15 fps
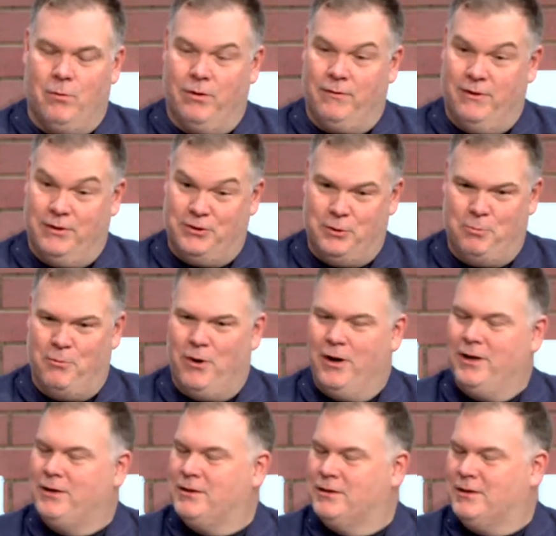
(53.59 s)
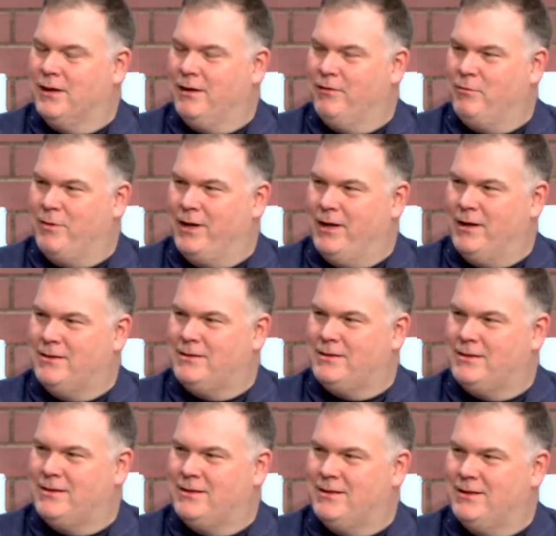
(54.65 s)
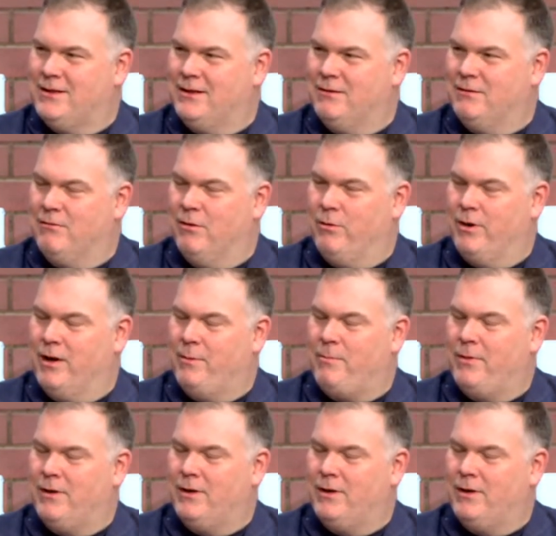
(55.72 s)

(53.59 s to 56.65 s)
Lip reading: in the supermarket just like everybody else, growing up.